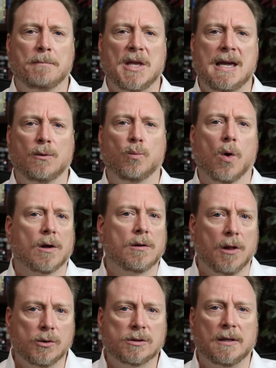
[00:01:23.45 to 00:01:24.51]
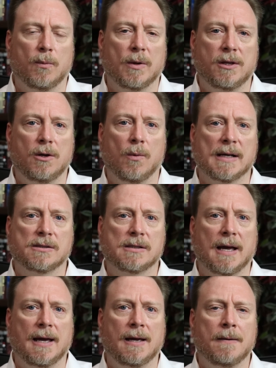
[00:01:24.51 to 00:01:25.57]
He had worked closely with the
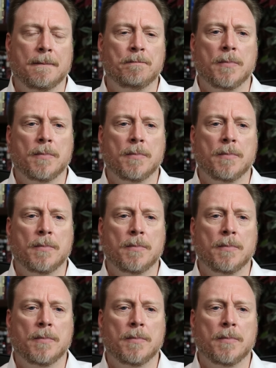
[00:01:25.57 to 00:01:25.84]
USA,